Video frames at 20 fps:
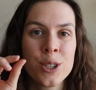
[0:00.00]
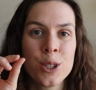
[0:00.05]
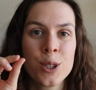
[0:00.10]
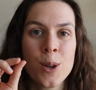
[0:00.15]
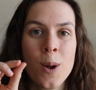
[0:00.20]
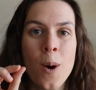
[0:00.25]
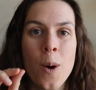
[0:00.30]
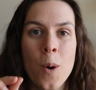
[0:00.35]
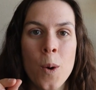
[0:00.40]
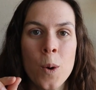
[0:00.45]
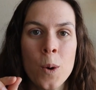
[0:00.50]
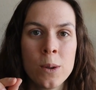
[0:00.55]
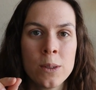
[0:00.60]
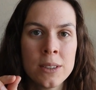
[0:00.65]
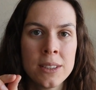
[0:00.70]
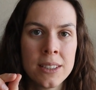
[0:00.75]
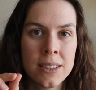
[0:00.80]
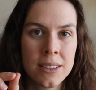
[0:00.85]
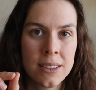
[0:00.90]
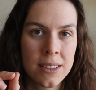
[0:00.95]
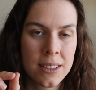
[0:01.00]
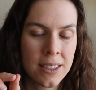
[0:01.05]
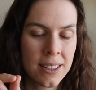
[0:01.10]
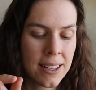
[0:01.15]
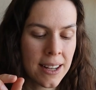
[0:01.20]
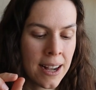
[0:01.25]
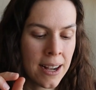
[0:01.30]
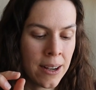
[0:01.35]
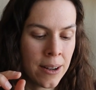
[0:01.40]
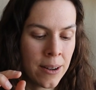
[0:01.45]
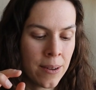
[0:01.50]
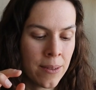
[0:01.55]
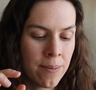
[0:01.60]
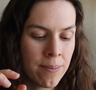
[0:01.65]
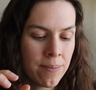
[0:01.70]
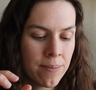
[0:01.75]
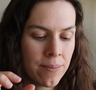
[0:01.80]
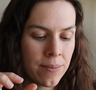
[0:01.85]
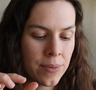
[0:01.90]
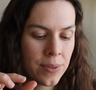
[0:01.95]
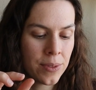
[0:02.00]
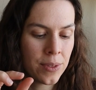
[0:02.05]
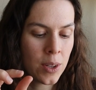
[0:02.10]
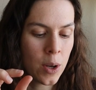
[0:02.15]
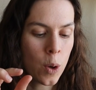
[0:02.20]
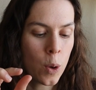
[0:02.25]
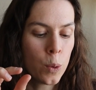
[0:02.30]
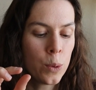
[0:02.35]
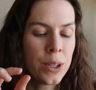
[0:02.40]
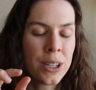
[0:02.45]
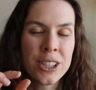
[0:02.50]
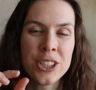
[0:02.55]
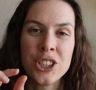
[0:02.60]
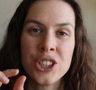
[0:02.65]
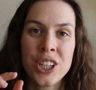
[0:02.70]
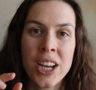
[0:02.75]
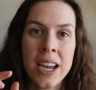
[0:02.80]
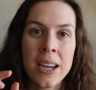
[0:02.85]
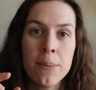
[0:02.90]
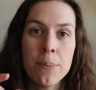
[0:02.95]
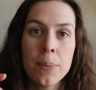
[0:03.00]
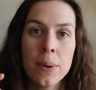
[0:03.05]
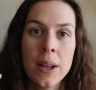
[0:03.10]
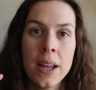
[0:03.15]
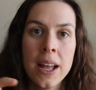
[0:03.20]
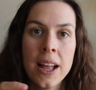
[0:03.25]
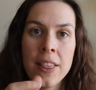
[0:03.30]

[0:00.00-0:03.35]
just hold um, hold their shape.